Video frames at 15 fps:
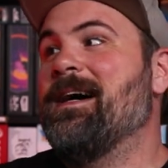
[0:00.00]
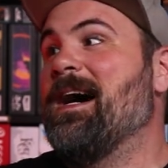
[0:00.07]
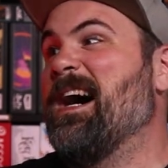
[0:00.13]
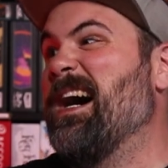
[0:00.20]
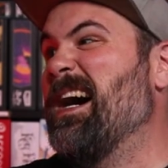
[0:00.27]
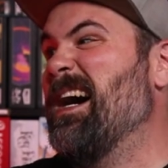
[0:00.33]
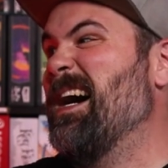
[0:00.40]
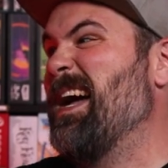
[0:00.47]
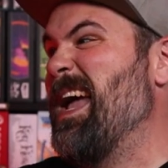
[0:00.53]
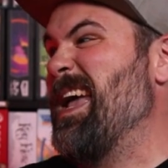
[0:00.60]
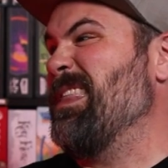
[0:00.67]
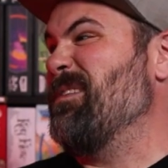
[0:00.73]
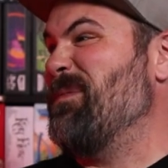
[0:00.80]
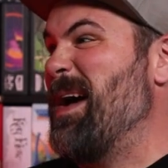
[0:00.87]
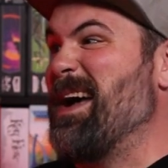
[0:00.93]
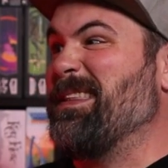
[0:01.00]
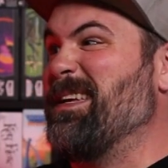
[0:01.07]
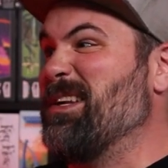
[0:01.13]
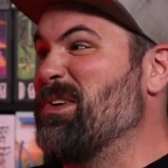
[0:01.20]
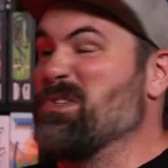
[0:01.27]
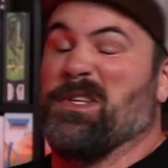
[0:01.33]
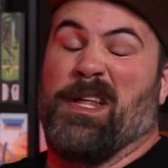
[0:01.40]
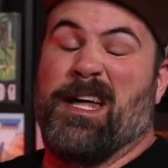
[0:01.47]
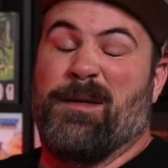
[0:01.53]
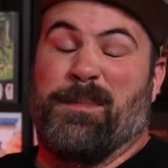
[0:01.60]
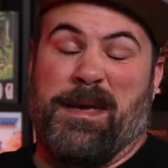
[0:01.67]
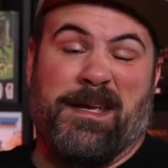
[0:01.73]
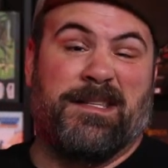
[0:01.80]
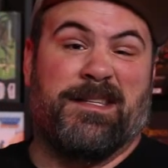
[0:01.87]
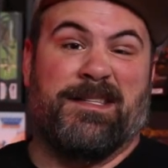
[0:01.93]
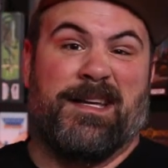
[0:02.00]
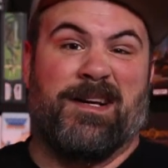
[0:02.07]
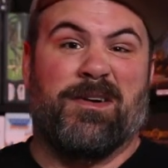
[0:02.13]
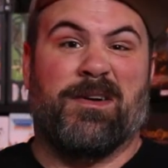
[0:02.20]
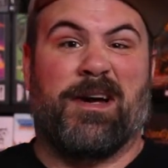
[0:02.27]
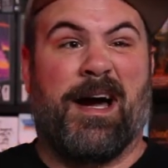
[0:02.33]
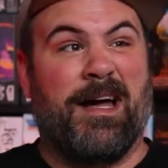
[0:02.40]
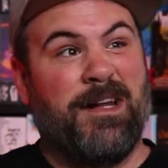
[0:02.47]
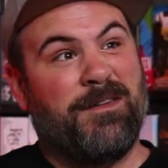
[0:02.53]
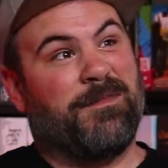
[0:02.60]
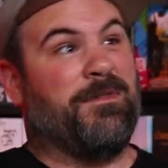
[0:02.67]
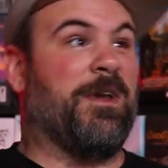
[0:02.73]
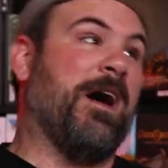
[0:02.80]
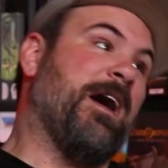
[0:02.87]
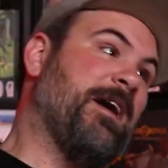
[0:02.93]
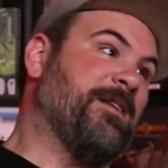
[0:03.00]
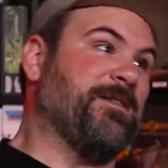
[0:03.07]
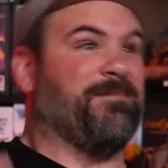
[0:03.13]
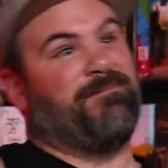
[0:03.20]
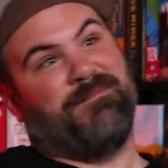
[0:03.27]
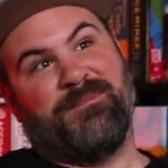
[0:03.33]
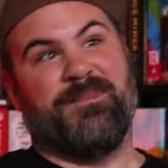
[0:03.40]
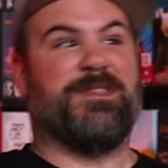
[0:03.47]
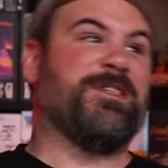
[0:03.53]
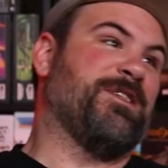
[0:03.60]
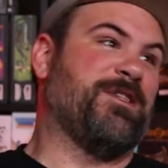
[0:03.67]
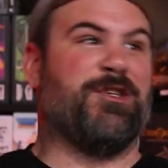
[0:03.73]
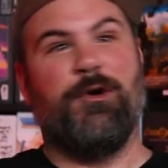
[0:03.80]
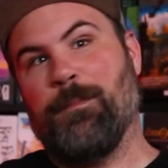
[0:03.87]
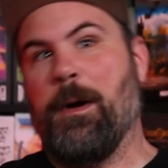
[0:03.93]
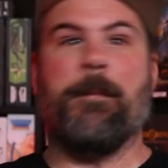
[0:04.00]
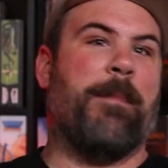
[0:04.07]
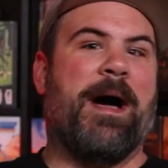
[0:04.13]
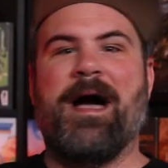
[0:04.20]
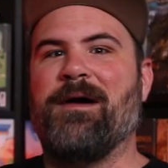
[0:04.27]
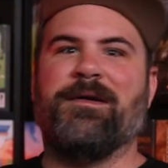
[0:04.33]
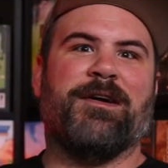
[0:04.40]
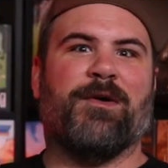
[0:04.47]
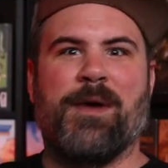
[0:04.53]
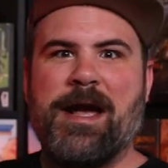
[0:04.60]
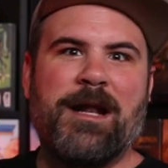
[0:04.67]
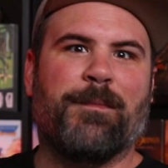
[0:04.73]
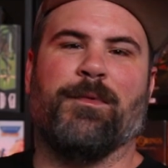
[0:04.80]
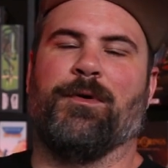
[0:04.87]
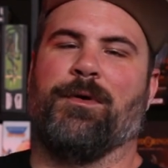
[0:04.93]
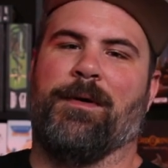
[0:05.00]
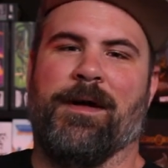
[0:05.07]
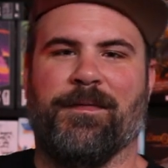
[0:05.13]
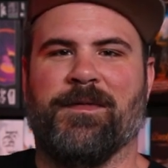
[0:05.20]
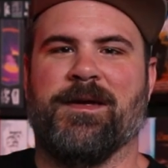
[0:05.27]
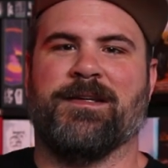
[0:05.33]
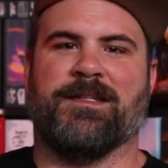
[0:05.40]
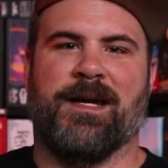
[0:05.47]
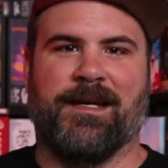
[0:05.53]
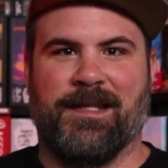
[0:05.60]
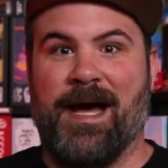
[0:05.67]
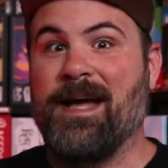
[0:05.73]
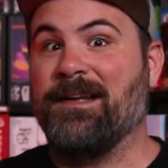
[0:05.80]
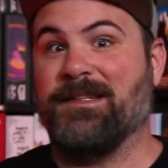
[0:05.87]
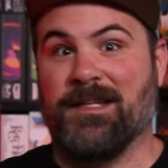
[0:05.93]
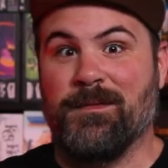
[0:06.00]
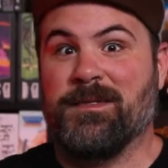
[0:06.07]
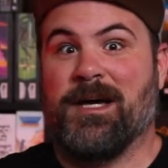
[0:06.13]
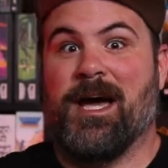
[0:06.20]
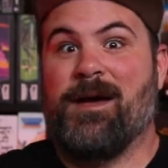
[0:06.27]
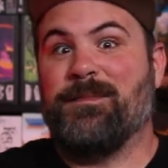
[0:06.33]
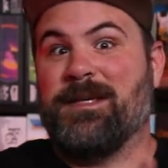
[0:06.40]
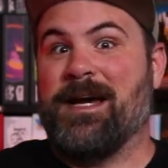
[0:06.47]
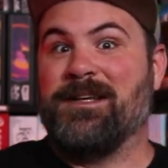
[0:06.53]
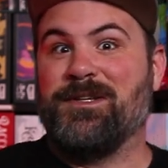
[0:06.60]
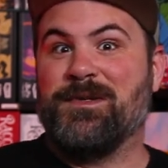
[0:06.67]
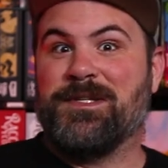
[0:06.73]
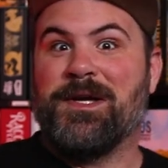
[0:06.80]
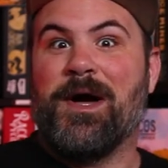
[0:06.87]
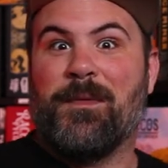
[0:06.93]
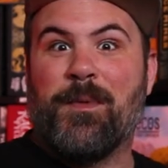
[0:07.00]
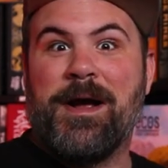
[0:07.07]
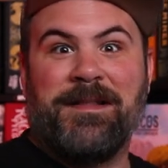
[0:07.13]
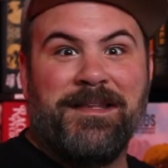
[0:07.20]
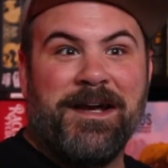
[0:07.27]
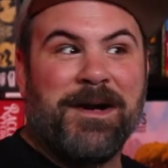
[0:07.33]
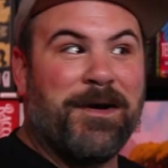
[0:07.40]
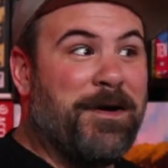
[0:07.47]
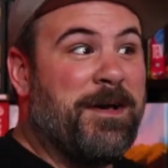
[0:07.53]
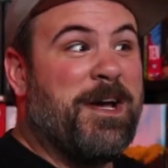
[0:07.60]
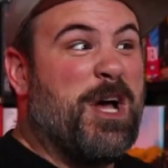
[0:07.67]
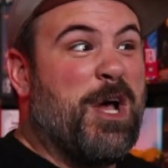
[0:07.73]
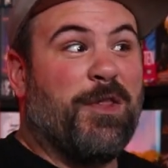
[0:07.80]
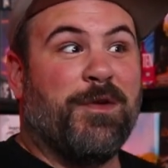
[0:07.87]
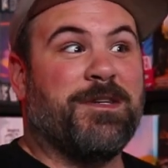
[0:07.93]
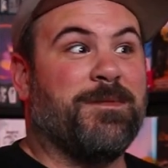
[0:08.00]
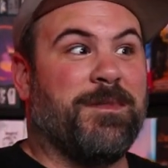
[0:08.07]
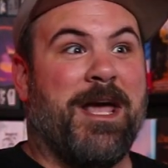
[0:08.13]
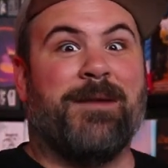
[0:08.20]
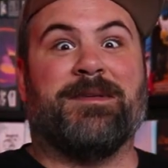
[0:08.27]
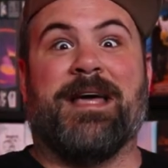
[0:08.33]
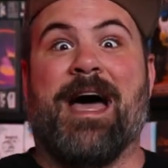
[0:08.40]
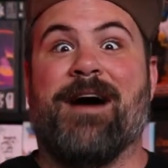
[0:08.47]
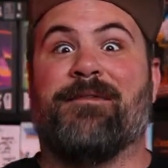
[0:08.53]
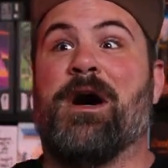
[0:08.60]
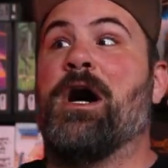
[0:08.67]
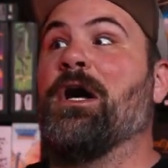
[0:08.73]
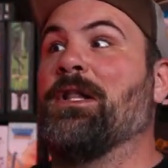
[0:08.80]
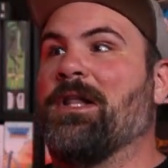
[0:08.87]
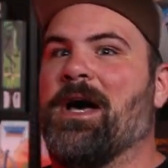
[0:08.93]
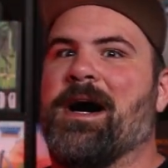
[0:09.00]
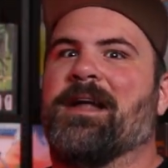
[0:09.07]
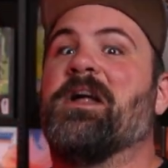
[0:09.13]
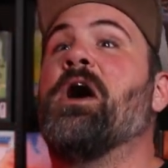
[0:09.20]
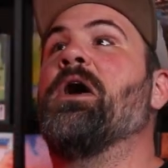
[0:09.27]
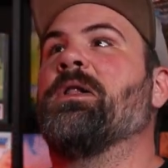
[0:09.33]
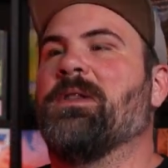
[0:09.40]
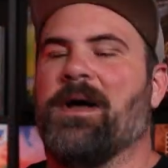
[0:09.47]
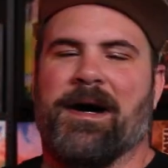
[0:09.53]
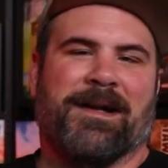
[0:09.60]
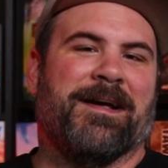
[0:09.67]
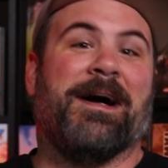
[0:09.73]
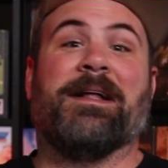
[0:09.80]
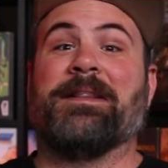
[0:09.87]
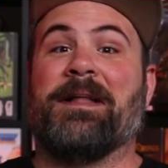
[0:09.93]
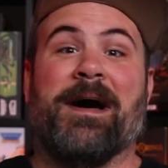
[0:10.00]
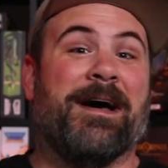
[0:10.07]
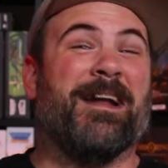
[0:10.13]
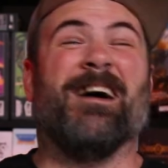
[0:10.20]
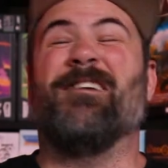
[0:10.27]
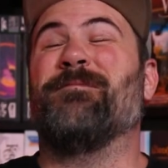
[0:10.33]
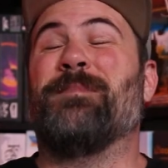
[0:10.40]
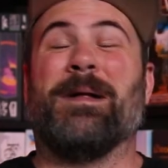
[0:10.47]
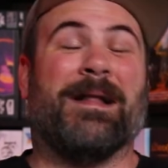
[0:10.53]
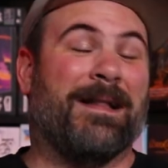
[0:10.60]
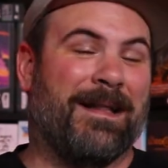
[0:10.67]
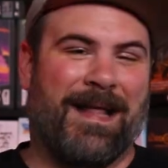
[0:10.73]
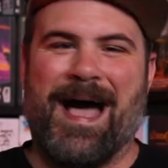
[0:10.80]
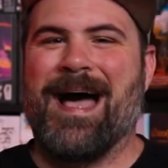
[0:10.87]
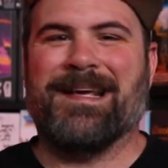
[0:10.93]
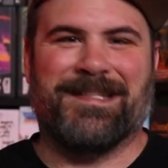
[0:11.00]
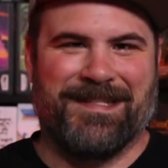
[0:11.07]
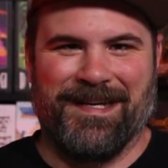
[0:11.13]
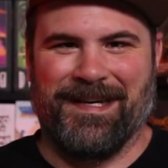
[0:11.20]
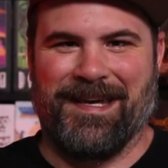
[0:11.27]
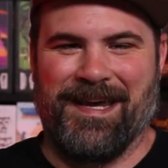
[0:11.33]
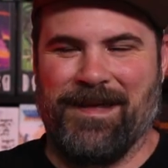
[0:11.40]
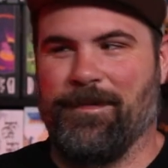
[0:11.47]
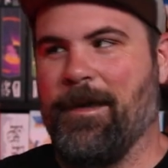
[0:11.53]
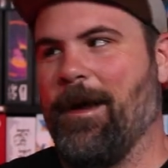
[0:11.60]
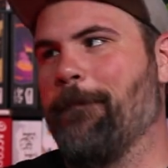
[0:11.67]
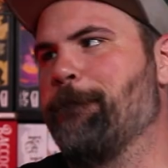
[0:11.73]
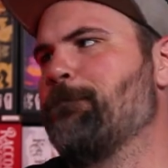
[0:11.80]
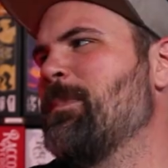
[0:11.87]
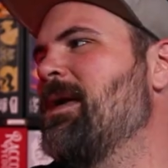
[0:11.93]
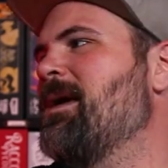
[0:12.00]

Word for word: And the fact that there's a lot of pieces that are kind of not super biodegradable and things like that. And sometimes, as you saw right there, there's some games that have a lot of plastic in them.